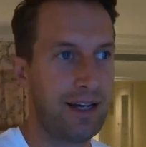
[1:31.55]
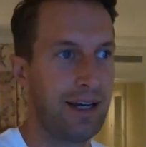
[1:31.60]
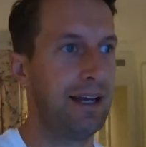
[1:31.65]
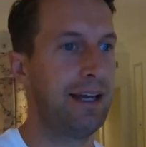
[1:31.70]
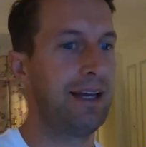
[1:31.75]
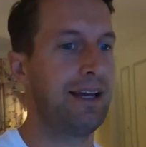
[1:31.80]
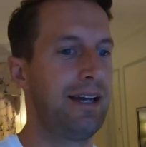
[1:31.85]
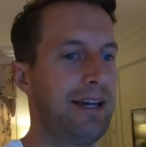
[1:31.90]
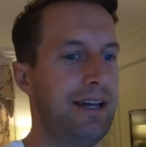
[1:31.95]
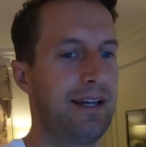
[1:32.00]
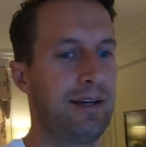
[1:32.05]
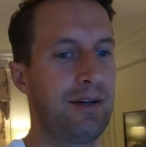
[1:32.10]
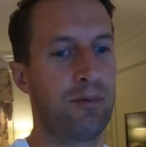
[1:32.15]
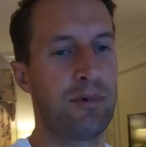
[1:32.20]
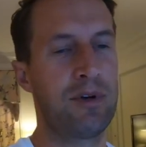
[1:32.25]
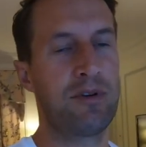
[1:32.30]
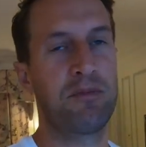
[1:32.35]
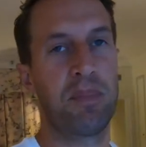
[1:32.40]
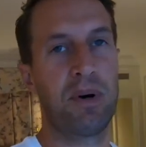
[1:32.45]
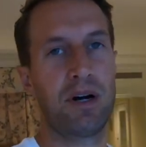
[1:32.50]
And
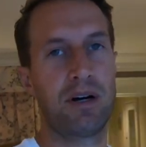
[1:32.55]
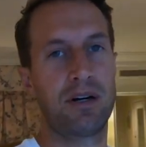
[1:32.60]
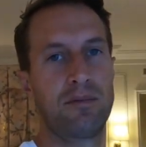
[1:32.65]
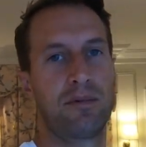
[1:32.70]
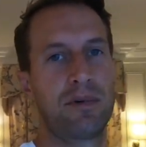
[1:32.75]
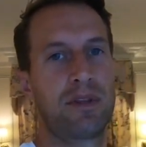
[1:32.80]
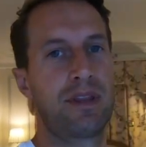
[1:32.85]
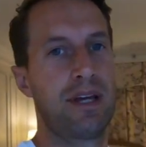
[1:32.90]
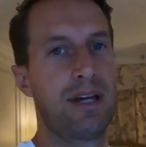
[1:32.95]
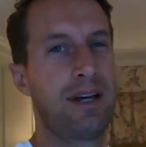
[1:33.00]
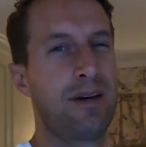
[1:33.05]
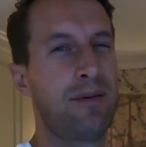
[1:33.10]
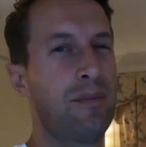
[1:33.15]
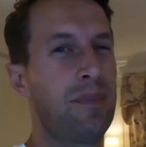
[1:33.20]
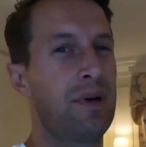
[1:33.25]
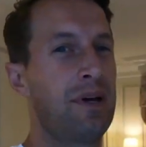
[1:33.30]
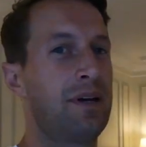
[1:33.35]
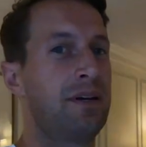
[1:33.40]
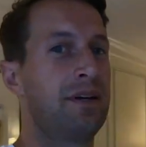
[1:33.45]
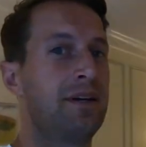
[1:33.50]
we've partnered with
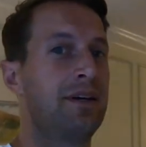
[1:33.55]
them.